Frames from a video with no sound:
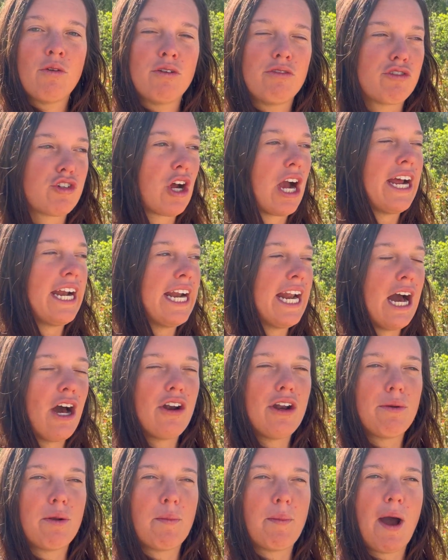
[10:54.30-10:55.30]
We've tried it out
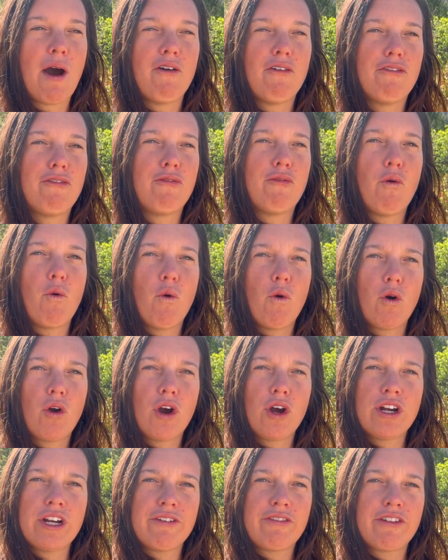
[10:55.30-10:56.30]
at about
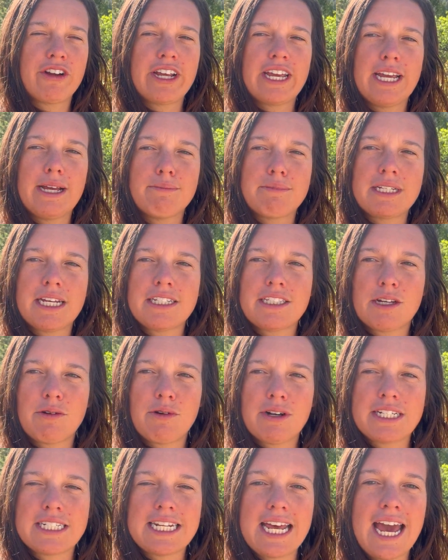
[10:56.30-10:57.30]
4 different campsites, I want
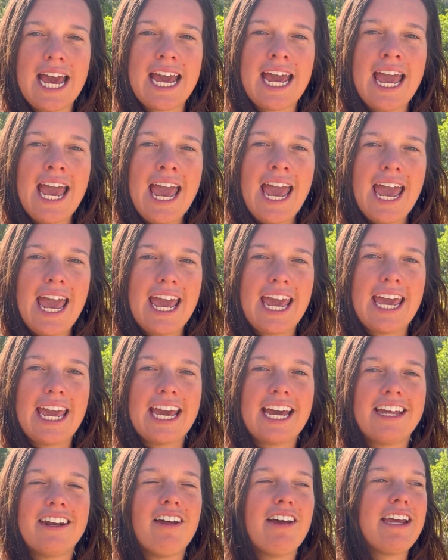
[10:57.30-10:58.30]
to say,
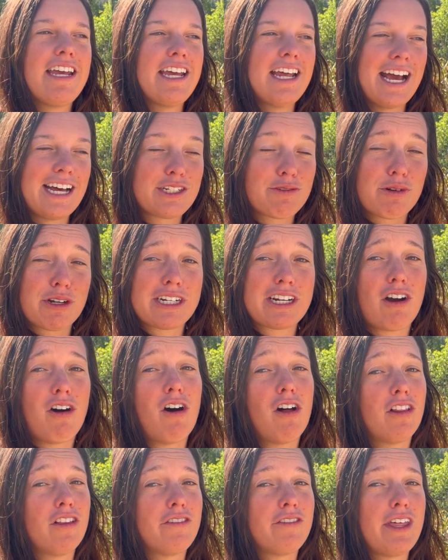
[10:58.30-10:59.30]
and it has worked at
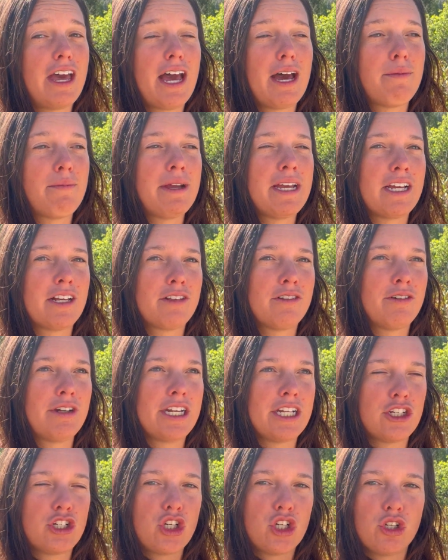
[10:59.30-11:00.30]
all of them,
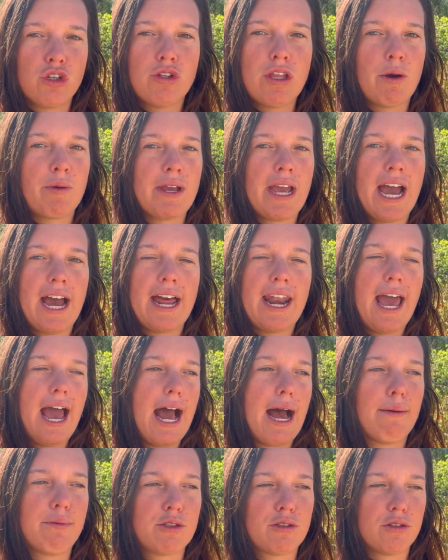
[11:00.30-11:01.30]
including 2 that we had
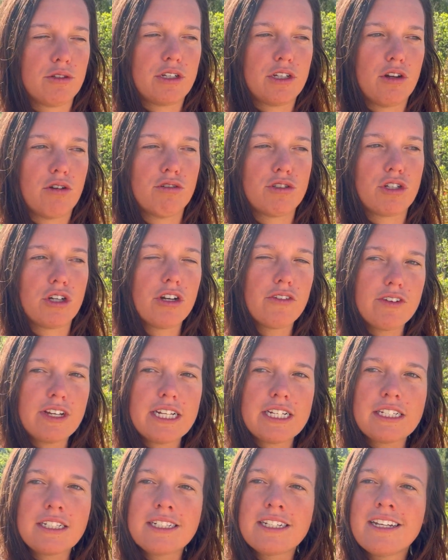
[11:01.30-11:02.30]
absolutely no
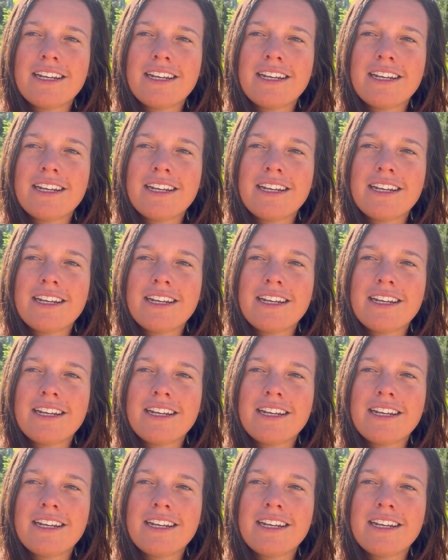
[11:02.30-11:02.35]
service.